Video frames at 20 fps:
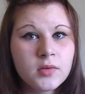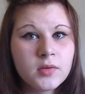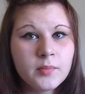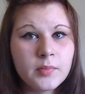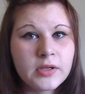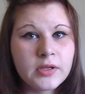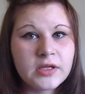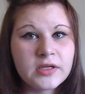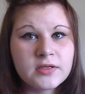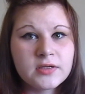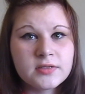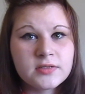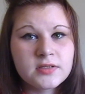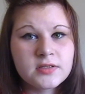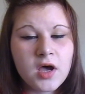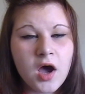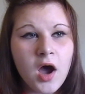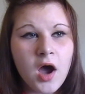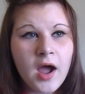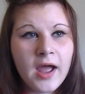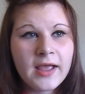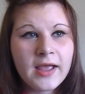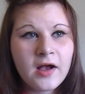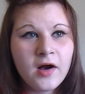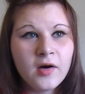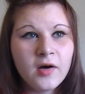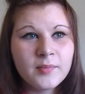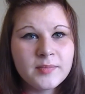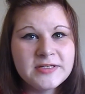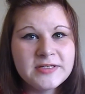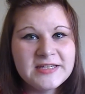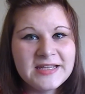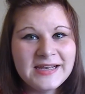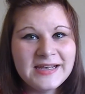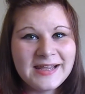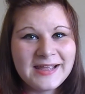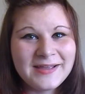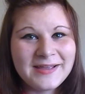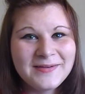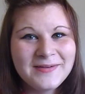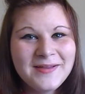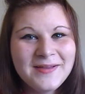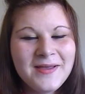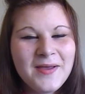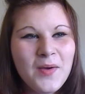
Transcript: because I can't be dealing